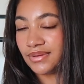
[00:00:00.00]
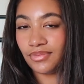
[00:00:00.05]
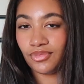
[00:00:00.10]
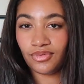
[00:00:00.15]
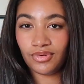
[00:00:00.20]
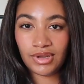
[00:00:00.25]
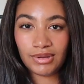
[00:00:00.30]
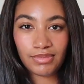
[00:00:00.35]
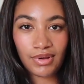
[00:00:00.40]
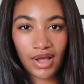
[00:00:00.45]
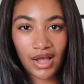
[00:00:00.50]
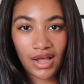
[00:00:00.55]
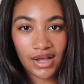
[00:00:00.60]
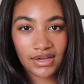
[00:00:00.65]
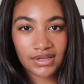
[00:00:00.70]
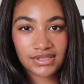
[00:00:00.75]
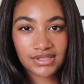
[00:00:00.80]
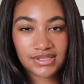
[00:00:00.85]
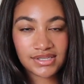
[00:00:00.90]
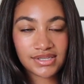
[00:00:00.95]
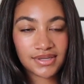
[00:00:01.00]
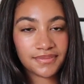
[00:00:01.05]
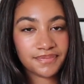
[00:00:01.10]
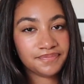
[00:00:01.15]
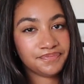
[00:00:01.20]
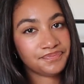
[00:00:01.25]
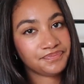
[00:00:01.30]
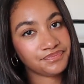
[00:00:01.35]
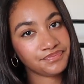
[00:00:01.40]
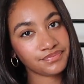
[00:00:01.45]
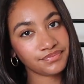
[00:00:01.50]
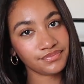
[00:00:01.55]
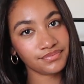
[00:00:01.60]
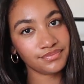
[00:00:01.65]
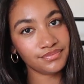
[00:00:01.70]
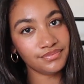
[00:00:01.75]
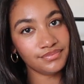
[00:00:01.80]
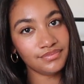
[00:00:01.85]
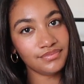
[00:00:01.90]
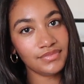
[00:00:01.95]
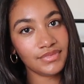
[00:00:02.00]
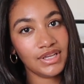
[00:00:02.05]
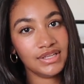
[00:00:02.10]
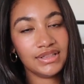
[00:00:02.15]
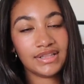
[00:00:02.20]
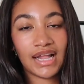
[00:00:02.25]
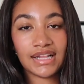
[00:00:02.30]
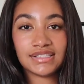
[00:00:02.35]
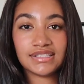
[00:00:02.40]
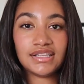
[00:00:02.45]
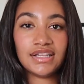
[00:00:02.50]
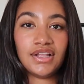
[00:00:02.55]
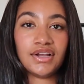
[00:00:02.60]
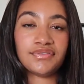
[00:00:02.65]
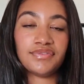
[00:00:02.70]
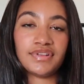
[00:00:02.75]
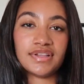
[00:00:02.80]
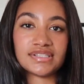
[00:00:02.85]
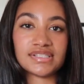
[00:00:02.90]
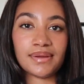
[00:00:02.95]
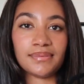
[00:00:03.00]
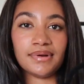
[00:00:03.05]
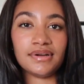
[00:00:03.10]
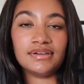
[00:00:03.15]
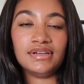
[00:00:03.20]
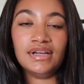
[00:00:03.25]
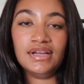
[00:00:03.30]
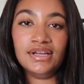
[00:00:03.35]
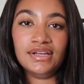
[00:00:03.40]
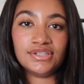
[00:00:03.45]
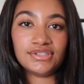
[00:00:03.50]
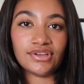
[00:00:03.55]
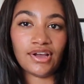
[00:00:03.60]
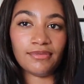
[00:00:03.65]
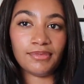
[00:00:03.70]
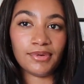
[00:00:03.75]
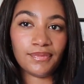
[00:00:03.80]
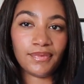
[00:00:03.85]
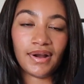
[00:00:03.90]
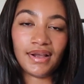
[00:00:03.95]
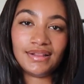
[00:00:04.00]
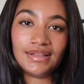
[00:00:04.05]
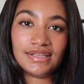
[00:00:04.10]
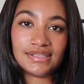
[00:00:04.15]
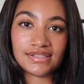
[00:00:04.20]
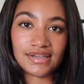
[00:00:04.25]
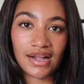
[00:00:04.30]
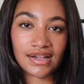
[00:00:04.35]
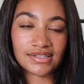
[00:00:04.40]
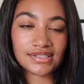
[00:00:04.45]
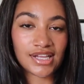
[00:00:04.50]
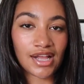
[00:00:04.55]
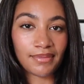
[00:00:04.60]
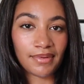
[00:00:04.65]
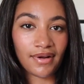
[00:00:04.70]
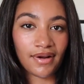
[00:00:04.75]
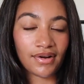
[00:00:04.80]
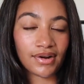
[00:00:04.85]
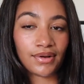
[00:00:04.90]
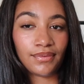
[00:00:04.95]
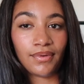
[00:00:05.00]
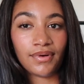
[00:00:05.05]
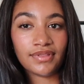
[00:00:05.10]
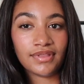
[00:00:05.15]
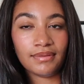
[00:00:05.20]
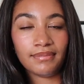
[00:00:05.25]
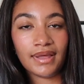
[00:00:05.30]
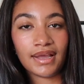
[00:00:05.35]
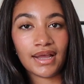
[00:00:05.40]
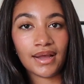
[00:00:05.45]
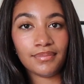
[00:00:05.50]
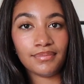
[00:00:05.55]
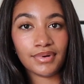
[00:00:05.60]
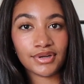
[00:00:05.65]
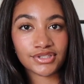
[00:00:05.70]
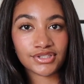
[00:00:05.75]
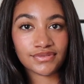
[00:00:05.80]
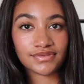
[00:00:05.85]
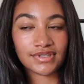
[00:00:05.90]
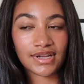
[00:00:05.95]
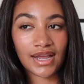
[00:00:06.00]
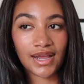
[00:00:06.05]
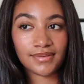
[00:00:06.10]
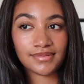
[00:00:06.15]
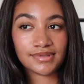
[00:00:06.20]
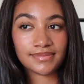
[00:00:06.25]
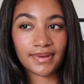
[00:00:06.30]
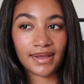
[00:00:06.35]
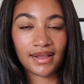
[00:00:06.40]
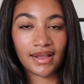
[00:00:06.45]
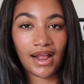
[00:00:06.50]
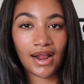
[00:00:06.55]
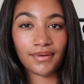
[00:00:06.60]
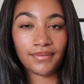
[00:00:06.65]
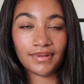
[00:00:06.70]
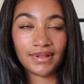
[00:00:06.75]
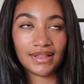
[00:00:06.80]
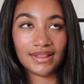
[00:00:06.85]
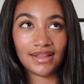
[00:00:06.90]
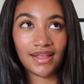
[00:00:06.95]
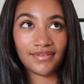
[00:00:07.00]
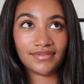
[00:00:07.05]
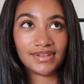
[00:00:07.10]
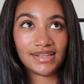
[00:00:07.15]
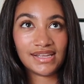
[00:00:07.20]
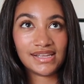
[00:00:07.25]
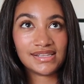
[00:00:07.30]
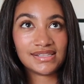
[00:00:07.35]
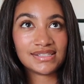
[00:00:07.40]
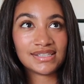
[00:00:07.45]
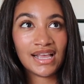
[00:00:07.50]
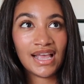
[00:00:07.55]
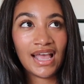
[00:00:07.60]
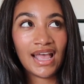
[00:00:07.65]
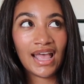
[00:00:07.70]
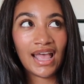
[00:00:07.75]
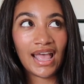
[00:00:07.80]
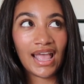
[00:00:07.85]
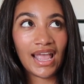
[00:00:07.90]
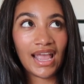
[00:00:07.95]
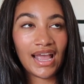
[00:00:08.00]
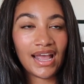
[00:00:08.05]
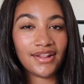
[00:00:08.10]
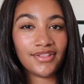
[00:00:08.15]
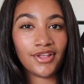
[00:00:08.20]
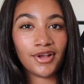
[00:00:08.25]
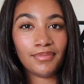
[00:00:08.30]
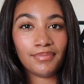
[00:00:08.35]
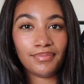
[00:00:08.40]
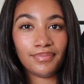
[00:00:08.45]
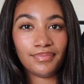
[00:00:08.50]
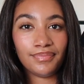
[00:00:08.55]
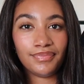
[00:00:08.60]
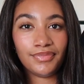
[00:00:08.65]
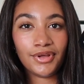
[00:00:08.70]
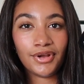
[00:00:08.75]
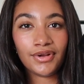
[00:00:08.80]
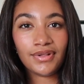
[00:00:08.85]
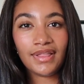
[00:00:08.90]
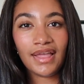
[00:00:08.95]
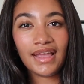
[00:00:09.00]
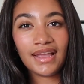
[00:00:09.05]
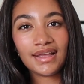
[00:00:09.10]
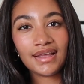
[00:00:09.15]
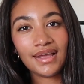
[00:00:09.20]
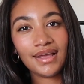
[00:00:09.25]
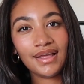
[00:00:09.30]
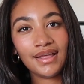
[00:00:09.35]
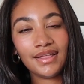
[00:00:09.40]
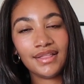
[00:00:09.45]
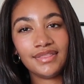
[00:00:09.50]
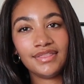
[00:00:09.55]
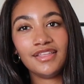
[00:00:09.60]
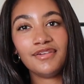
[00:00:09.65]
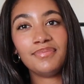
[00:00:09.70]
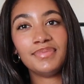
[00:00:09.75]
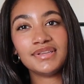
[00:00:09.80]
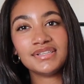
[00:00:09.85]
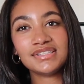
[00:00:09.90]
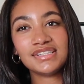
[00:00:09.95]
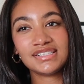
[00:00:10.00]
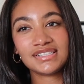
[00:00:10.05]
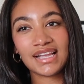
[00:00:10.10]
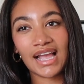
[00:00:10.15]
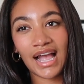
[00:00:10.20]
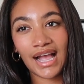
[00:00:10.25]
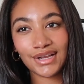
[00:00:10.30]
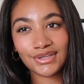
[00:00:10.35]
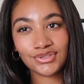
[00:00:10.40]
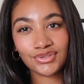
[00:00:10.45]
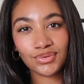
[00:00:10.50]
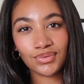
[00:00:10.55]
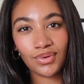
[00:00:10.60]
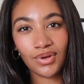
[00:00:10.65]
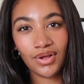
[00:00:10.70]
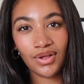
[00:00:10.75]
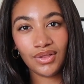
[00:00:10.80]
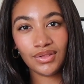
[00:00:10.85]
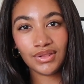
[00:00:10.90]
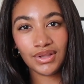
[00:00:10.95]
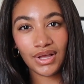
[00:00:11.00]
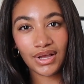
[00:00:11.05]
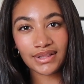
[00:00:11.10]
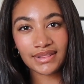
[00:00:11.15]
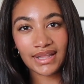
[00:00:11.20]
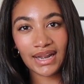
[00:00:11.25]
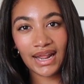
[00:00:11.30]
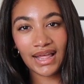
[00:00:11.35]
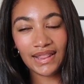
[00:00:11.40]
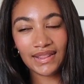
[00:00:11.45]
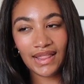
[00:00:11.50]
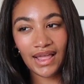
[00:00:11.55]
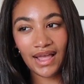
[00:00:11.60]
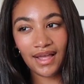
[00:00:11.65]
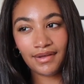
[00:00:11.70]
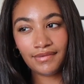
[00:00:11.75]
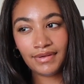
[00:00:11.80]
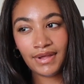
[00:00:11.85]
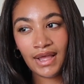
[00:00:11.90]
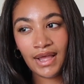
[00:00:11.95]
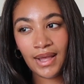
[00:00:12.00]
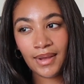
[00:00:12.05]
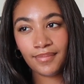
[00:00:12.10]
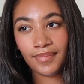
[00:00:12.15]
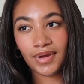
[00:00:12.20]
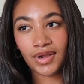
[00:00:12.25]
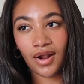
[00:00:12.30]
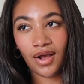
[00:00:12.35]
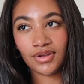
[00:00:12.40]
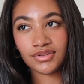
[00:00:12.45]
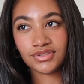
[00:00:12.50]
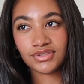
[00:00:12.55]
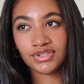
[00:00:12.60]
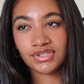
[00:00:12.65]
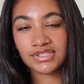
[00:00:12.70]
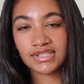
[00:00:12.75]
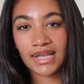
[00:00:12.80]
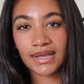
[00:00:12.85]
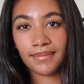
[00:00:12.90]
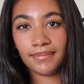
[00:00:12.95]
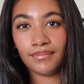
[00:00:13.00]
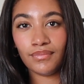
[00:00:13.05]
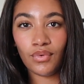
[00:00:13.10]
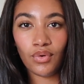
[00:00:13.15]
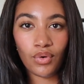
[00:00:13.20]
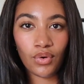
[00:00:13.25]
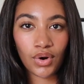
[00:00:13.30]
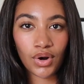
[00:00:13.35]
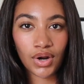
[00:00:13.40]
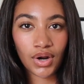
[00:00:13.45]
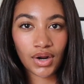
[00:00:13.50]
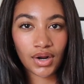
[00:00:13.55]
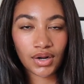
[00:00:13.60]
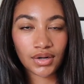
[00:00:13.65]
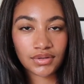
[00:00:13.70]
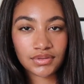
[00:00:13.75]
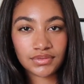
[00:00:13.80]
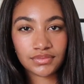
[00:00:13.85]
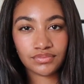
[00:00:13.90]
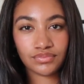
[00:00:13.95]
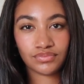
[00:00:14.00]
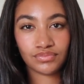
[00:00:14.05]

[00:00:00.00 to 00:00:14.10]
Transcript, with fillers: some Reeboks. That's the look for the summer. So I've been wearing these nonstop. I already wore them like a bunch of times, but I really love these. And they're they're like the business casual look that I love, but also just like more